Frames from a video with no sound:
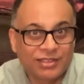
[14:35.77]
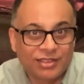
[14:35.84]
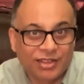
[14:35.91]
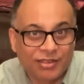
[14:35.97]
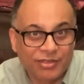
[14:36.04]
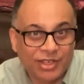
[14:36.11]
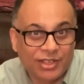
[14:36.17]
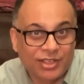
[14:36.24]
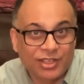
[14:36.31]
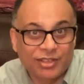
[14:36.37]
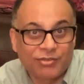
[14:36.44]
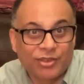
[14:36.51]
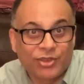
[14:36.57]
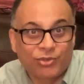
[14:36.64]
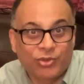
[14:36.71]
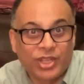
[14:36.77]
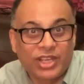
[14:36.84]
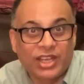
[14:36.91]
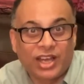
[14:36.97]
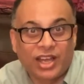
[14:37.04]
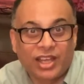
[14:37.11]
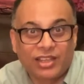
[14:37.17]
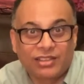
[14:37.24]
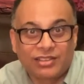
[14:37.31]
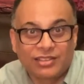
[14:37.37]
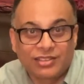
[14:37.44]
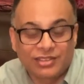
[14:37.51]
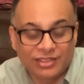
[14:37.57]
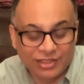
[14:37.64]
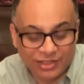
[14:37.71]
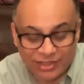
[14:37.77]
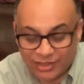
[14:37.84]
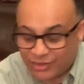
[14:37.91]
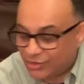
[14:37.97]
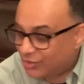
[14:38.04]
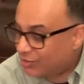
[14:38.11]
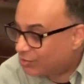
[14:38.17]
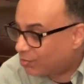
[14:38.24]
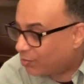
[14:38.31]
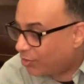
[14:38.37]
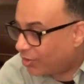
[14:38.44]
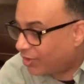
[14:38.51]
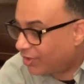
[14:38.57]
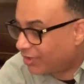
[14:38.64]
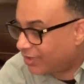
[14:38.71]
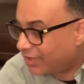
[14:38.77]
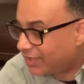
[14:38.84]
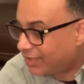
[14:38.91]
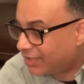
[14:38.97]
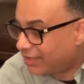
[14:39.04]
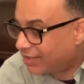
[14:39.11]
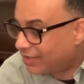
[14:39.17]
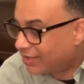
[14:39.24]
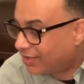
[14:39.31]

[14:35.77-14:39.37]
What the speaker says: VATF was very high. They got spoiled really